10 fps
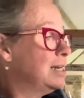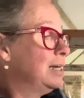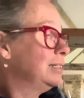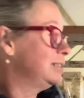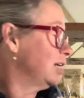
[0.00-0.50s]

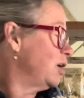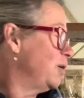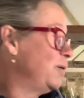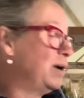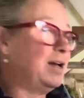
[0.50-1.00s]

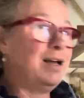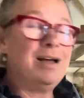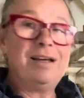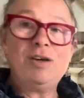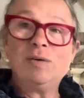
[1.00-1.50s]
So
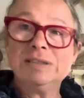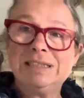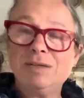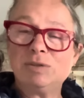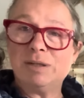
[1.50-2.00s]
you can
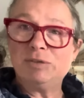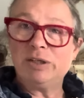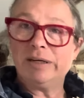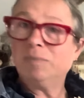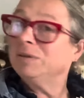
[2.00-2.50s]
see what I'm
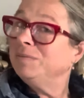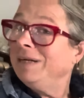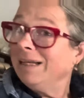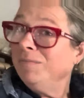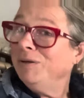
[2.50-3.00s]
doing. I'll put some
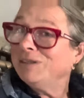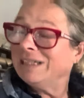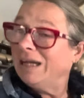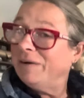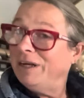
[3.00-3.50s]
little music
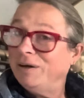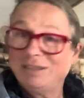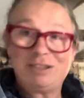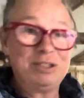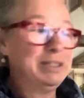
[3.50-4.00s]
now. I know how
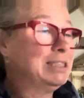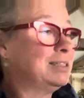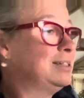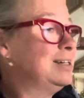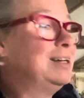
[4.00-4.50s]
to do
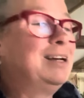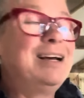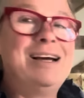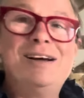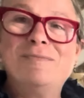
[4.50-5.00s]
it.
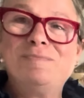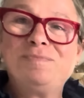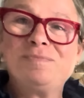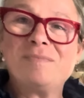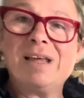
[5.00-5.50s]

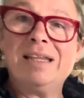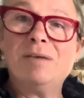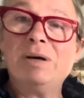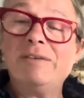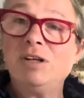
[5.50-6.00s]
And then
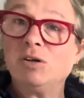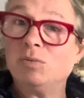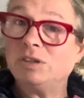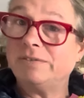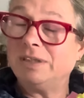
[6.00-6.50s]
we'll have a look at
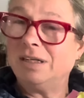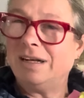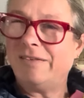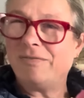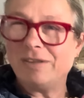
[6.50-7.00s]
what I've
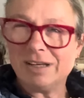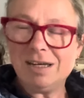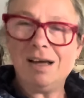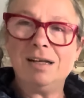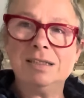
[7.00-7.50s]
done for the
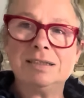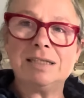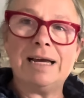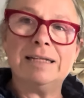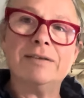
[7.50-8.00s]
colours
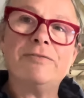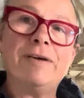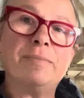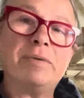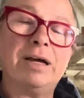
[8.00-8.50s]
and
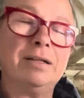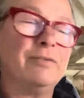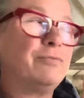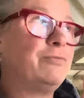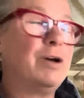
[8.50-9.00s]
the
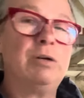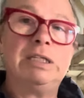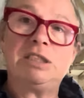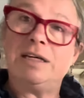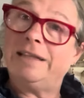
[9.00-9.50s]

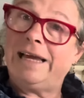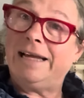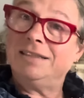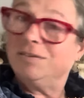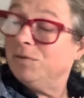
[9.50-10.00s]
foliage at the
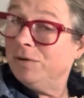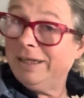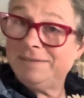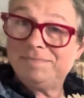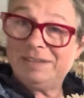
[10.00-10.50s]
end. All
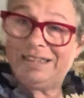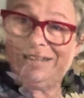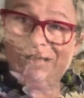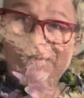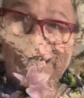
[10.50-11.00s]
right, see you in a minute.